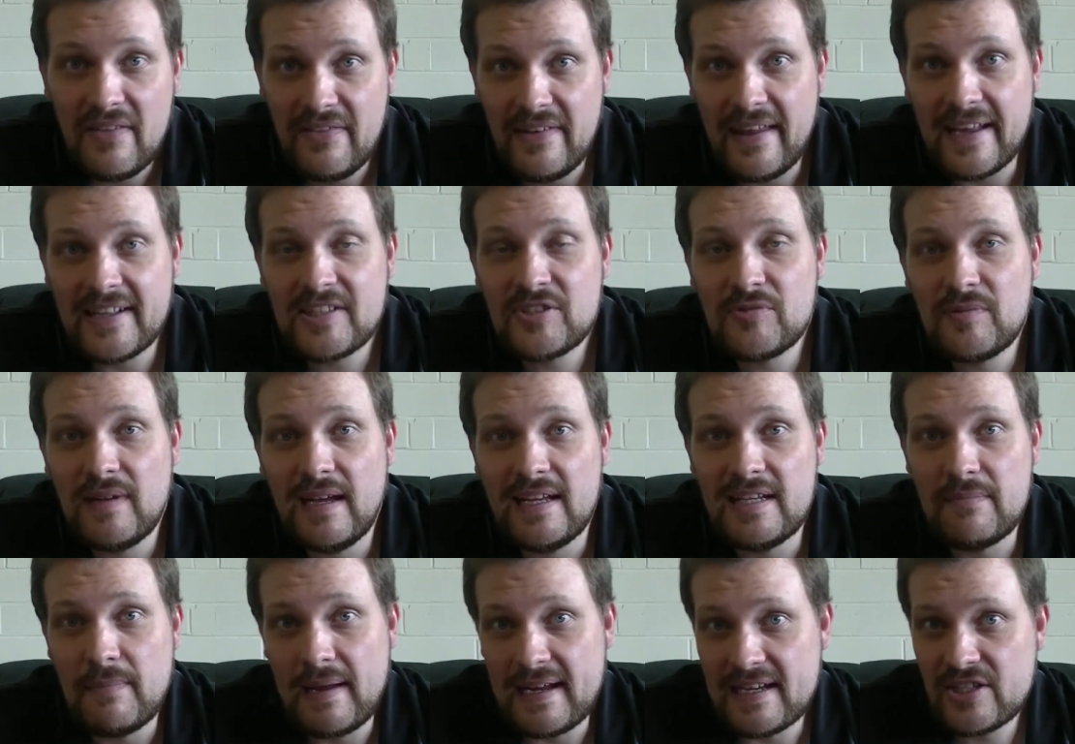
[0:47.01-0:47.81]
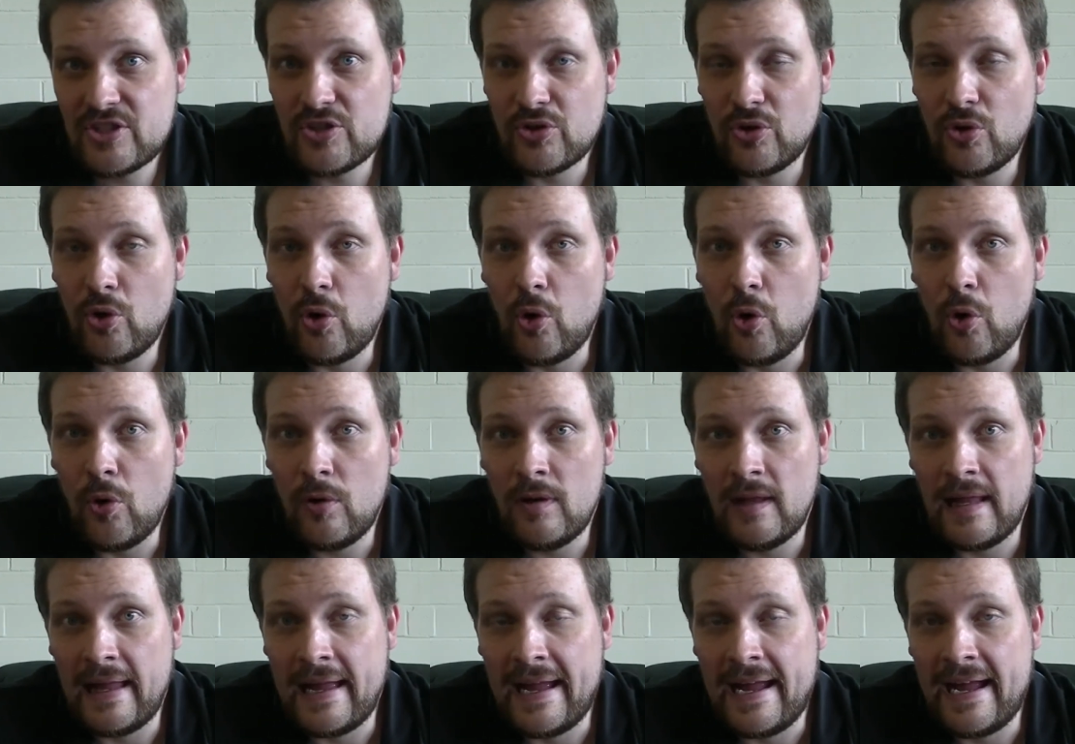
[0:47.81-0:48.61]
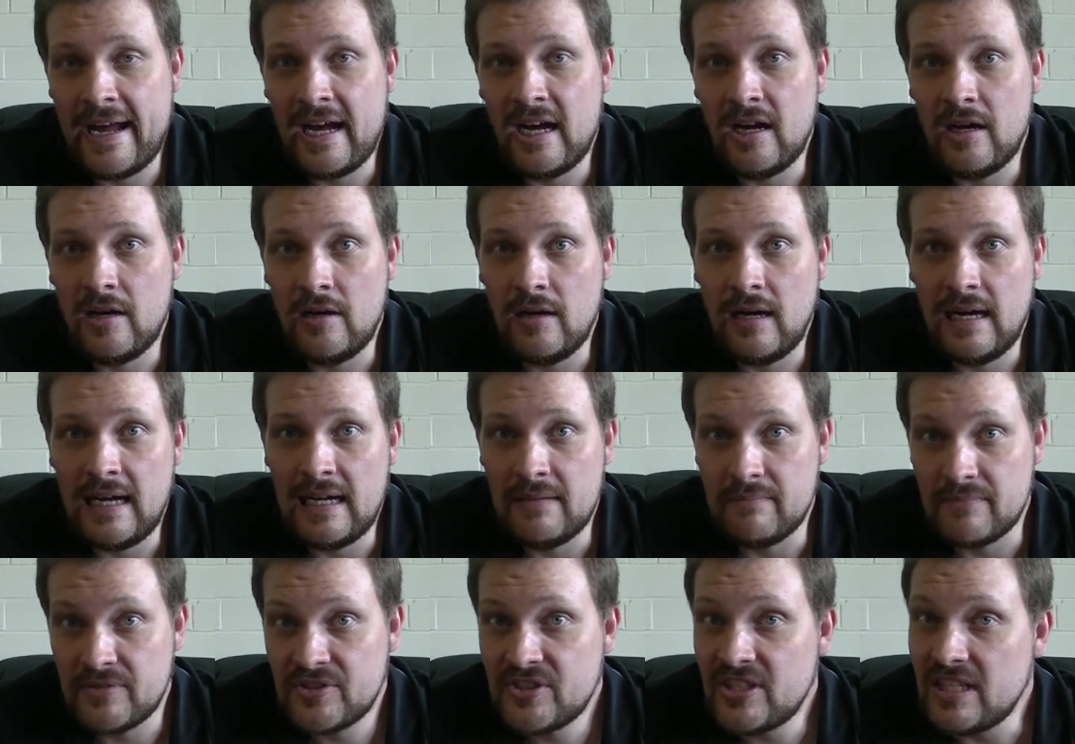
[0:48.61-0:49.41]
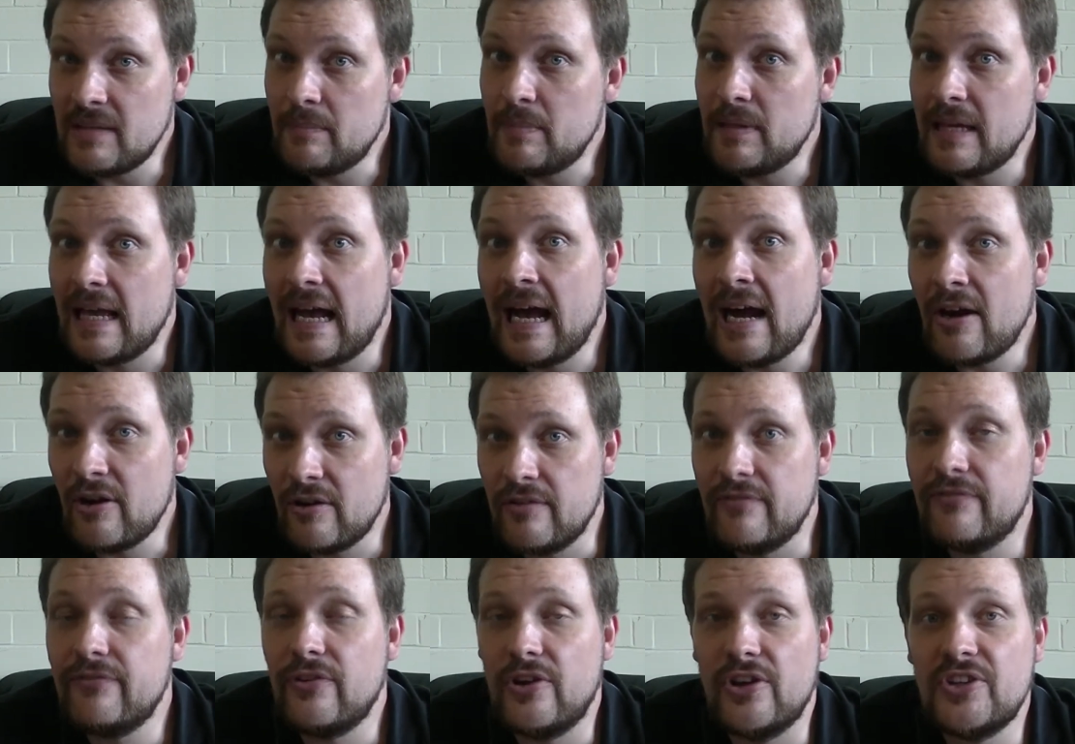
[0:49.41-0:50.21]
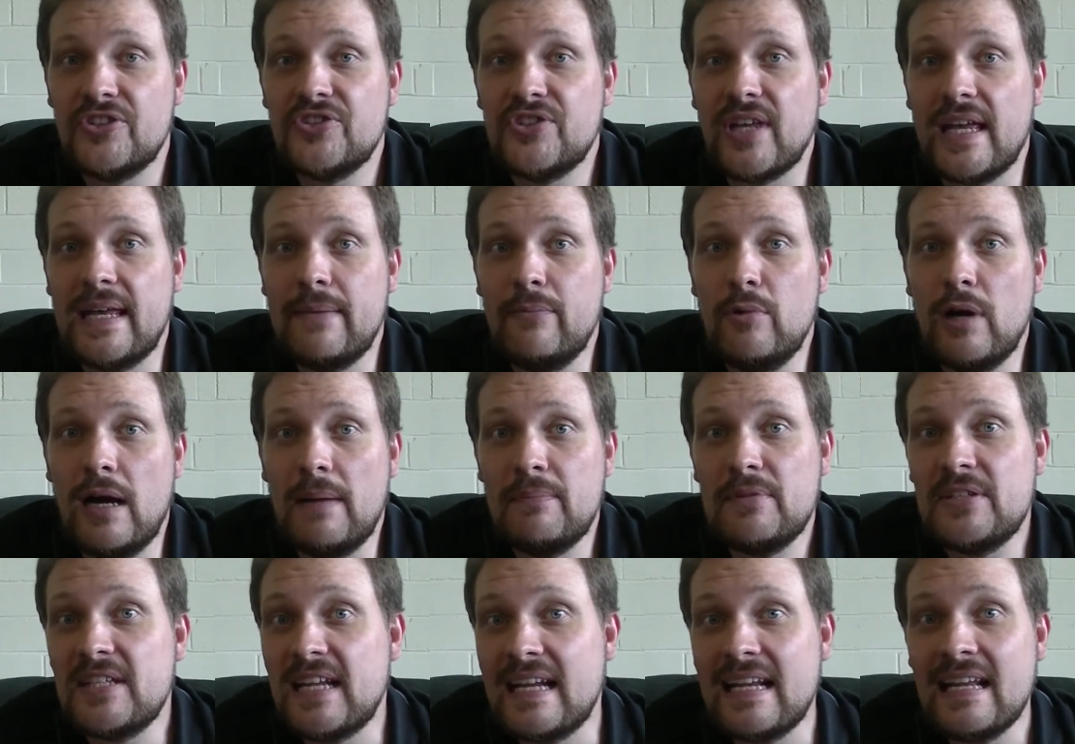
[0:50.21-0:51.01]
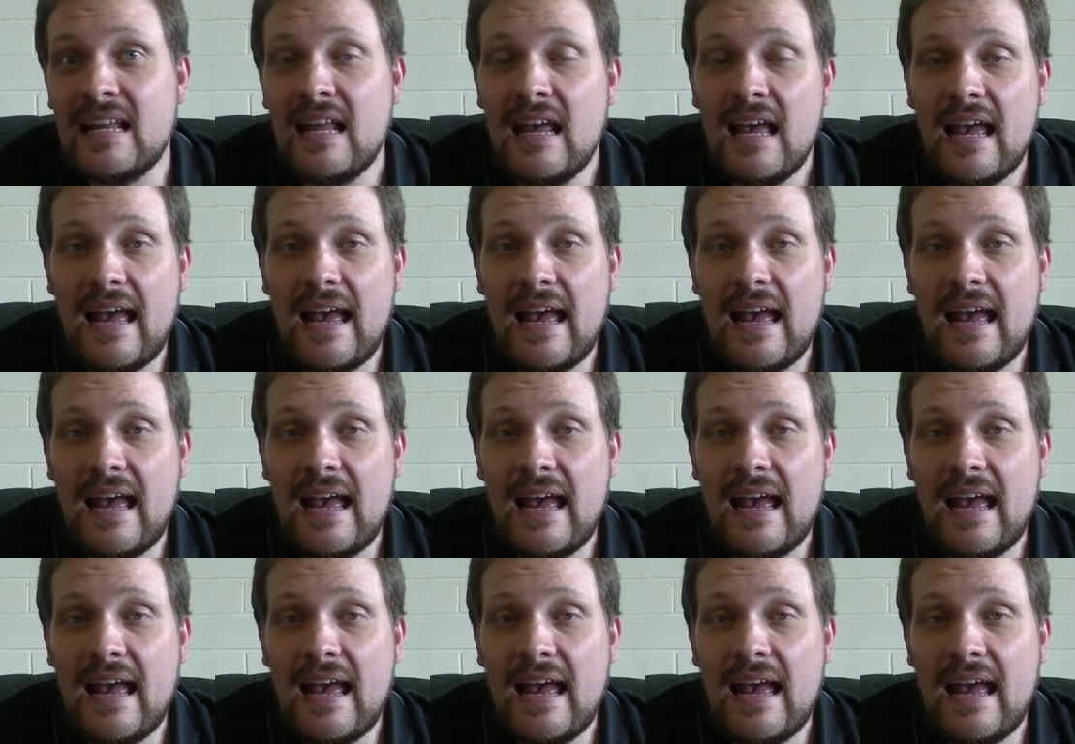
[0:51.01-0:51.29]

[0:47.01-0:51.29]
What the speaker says: Next, we had to make sure all our CPR and first aid were up to date,